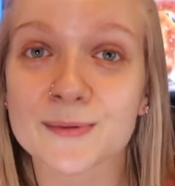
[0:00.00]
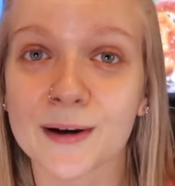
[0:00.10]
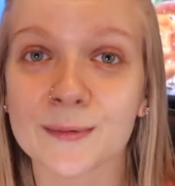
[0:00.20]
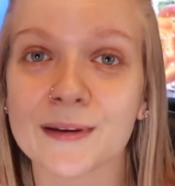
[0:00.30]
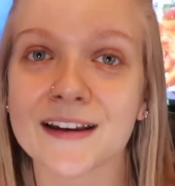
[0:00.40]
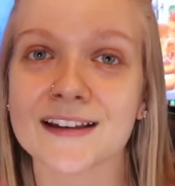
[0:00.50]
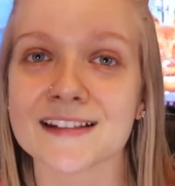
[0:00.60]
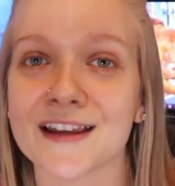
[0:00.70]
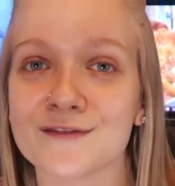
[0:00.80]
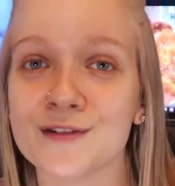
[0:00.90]
well because
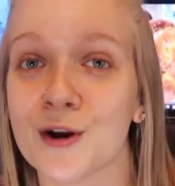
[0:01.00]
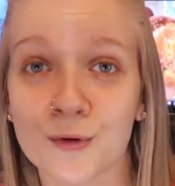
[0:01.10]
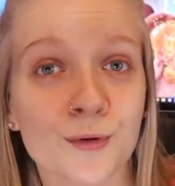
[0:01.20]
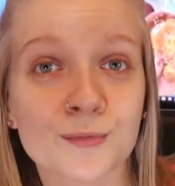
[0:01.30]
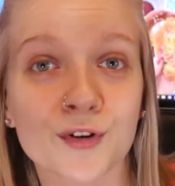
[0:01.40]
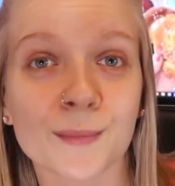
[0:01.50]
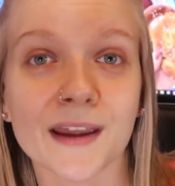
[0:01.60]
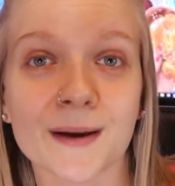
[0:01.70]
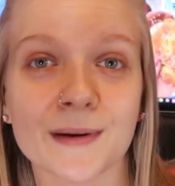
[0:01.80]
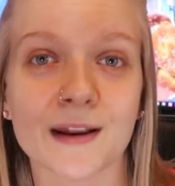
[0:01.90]
I have no room for
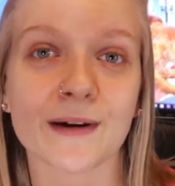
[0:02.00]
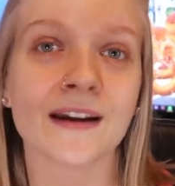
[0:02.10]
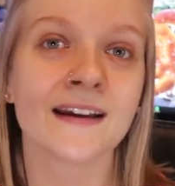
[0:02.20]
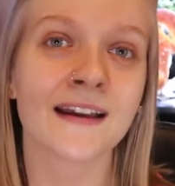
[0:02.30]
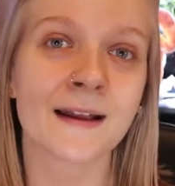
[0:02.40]
makeup anywhere.